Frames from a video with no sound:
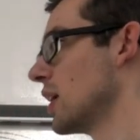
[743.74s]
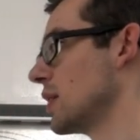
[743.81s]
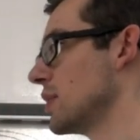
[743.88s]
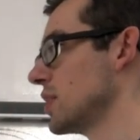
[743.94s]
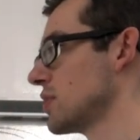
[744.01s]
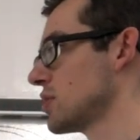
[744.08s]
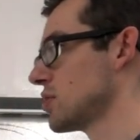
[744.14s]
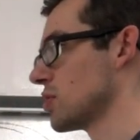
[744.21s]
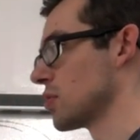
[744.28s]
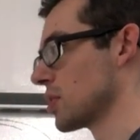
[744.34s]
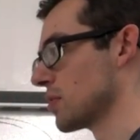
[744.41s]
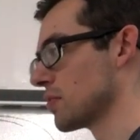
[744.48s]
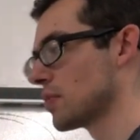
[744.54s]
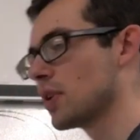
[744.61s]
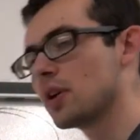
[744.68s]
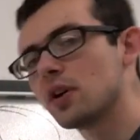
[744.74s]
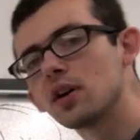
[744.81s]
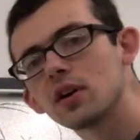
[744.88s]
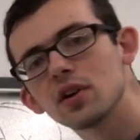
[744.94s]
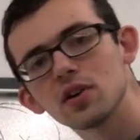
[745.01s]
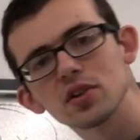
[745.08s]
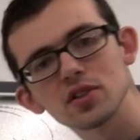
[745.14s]
this sort of
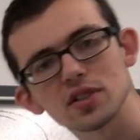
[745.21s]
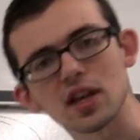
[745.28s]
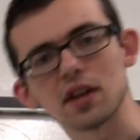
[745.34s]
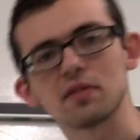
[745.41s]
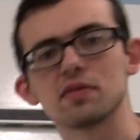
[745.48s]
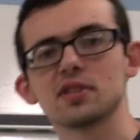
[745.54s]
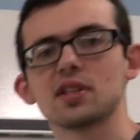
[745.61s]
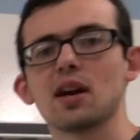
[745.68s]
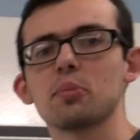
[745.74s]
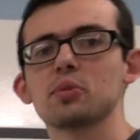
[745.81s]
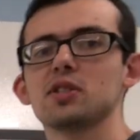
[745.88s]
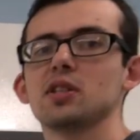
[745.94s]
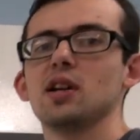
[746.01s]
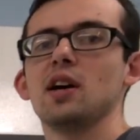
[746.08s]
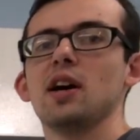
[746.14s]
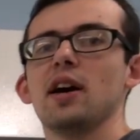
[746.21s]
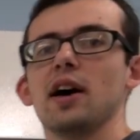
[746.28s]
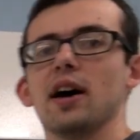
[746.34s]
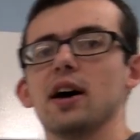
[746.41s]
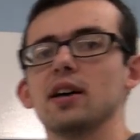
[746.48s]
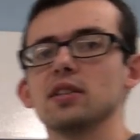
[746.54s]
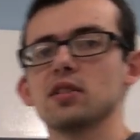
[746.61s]
set of steps
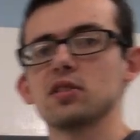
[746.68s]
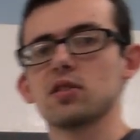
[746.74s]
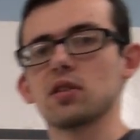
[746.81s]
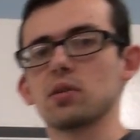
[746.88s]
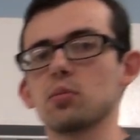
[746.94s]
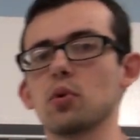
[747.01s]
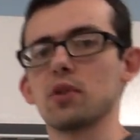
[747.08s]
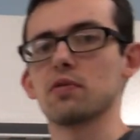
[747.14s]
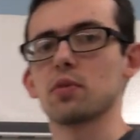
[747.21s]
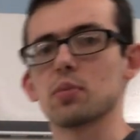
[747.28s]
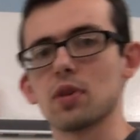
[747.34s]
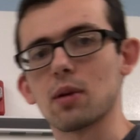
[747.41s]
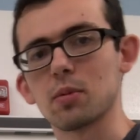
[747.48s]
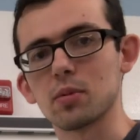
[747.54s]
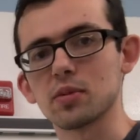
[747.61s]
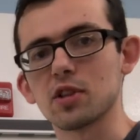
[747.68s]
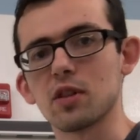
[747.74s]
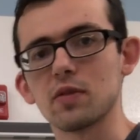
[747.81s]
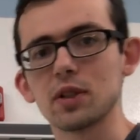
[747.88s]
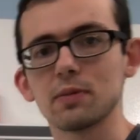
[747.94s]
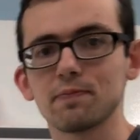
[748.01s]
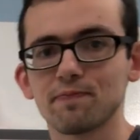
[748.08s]
as a starting point for problem
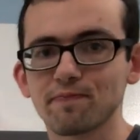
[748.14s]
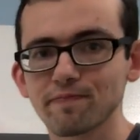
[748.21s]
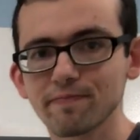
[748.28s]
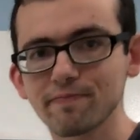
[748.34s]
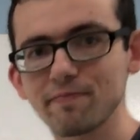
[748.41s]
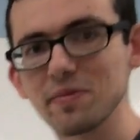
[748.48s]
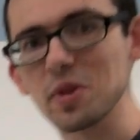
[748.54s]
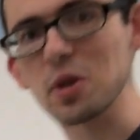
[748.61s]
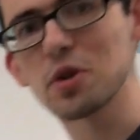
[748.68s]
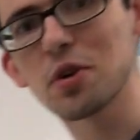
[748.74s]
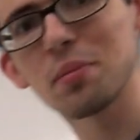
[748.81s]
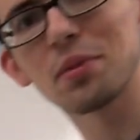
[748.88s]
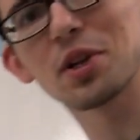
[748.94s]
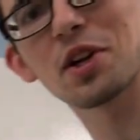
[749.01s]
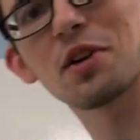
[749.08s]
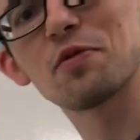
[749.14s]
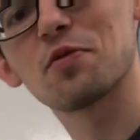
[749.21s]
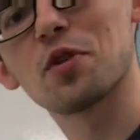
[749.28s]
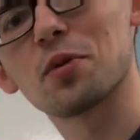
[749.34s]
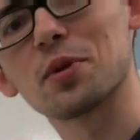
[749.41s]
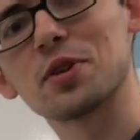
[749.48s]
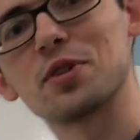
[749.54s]
solving. I'm looking
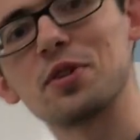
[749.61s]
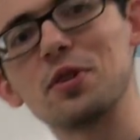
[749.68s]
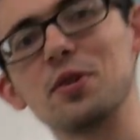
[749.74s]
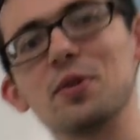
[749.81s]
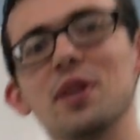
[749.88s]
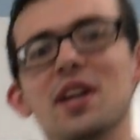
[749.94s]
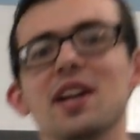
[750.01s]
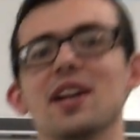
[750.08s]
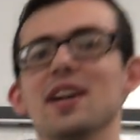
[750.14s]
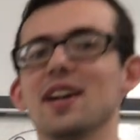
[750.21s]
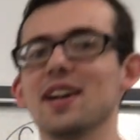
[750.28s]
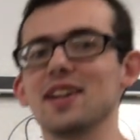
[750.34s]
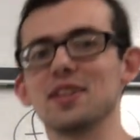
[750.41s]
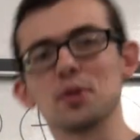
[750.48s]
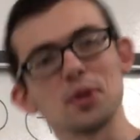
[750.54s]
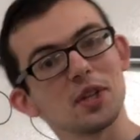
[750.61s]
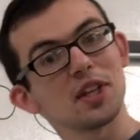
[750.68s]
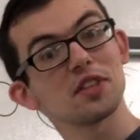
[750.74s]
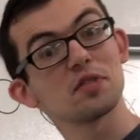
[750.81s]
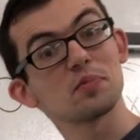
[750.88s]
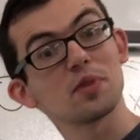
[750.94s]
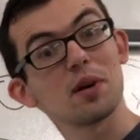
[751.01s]
forward to doing
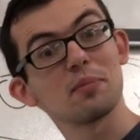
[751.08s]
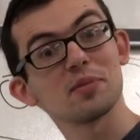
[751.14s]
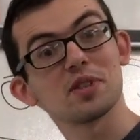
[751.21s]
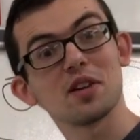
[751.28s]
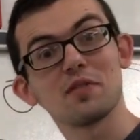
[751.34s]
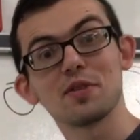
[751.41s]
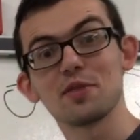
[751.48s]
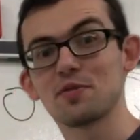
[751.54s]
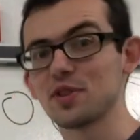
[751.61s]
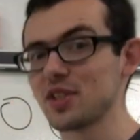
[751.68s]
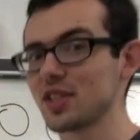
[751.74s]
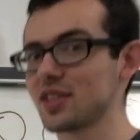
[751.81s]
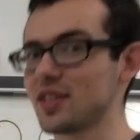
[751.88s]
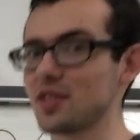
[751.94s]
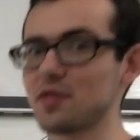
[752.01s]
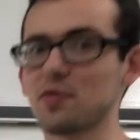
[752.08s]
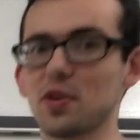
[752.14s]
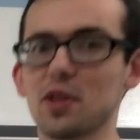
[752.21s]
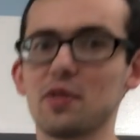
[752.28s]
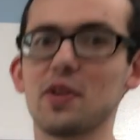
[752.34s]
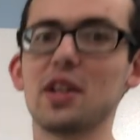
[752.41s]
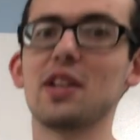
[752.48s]
lots of problem solving. Physics is
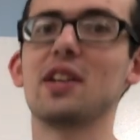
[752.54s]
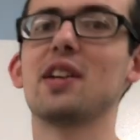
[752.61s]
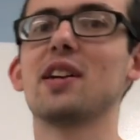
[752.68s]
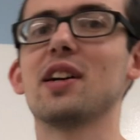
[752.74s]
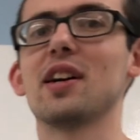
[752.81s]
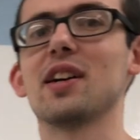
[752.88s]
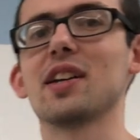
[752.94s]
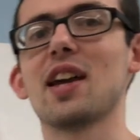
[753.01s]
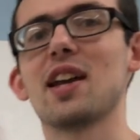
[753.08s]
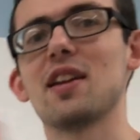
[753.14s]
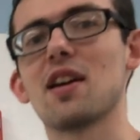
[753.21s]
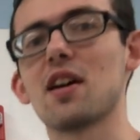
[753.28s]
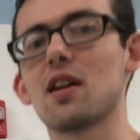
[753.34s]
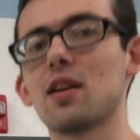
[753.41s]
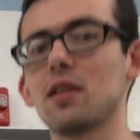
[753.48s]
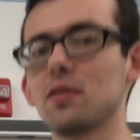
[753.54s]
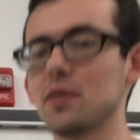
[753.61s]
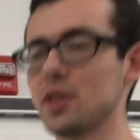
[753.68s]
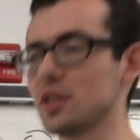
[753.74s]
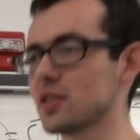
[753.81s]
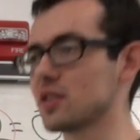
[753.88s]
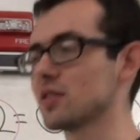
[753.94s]
full of it. Again, not all of
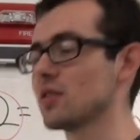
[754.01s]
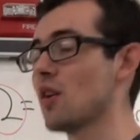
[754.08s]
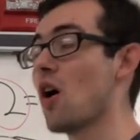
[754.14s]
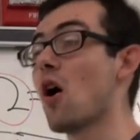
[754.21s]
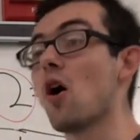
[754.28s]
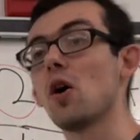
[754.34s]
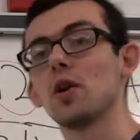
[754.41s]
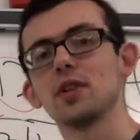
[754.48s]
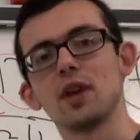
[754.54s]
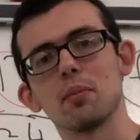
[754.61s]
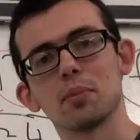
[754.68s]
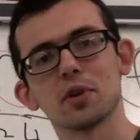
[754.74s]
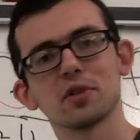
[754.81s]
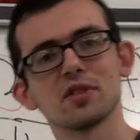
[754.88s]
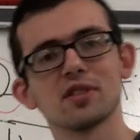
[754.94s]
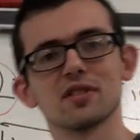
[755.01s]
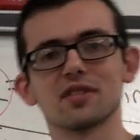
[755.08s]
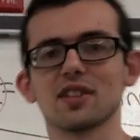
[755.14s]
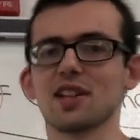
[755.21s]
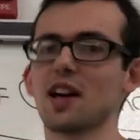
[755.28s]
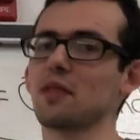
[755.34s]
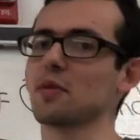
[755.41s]
it is all numbers. There's
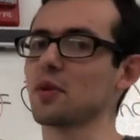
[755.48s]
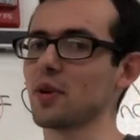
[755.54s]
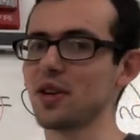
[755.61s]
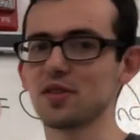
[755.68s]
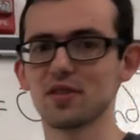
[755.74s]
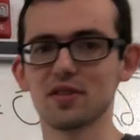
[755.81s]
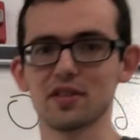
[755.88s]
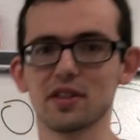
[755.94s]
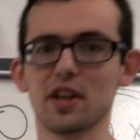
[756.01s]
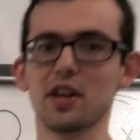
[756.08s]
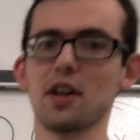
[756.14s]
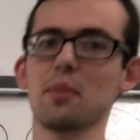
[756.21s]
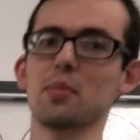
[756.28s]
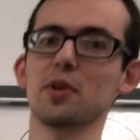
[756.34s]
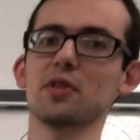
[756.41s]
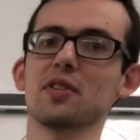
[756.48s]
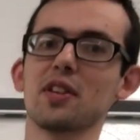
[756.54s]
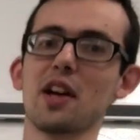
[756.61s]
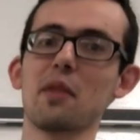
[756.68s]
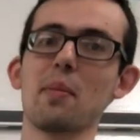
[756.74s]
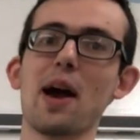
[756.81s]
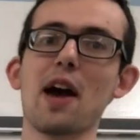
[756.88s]
a lot of equations, a lot of numbers, a
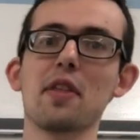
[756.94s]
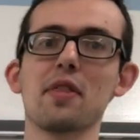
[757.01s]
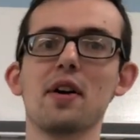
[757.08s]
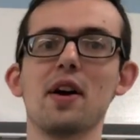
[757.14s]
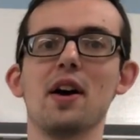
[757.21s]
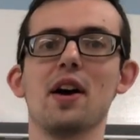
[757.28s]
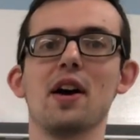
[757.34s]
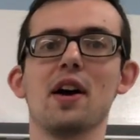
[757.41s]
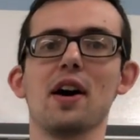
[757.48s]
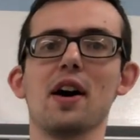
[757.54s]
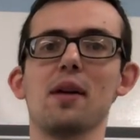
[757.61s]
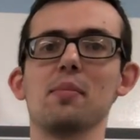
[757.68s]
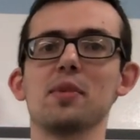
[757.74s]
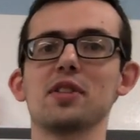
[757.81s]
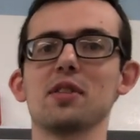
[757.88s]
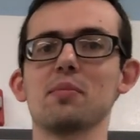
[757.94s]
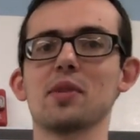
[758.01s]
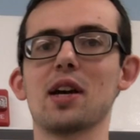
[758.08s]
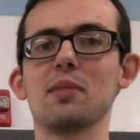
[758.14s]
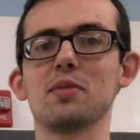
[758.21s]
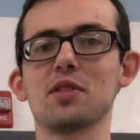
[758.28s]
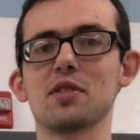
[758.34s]
lot of math. But
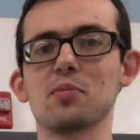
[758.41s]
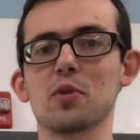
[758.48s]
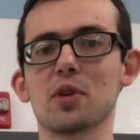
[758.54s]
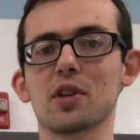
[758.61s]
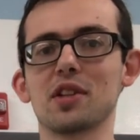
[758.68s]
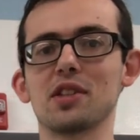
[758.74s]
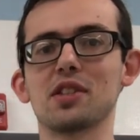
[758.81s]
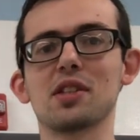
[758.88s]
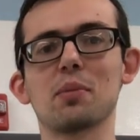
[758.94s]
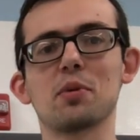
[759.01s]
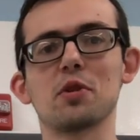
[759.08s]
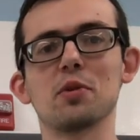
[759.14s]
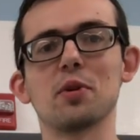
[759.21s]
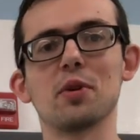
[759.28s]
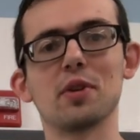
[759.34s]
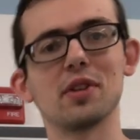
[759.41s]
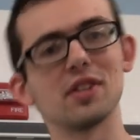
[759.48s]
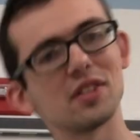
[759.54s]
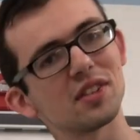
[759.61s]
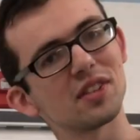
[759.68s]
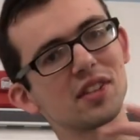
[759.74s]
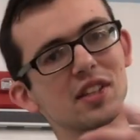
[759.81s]
sometimes it's more conceptual and
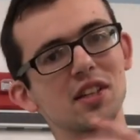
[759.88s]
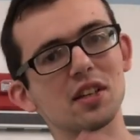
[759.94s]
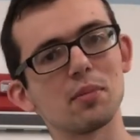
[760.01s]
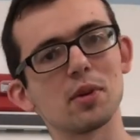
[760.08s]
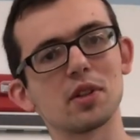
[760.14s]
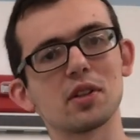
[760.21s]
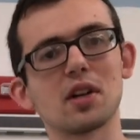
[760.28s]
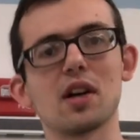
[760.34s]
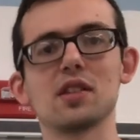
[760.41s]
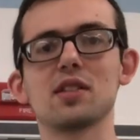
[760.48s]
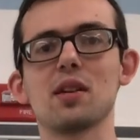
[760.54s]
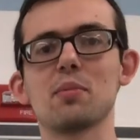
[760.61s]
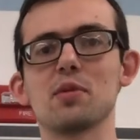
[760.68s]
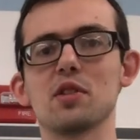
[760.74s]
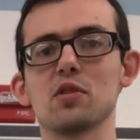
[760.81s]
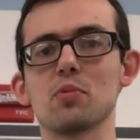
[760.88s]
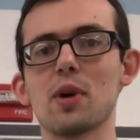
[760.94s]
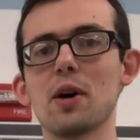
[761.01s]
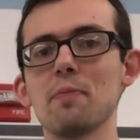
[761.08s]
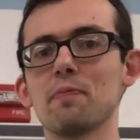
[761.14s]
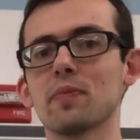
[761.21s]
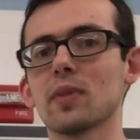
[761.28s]
just thinking about the concepts as
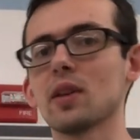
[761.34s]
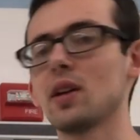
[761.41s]
well.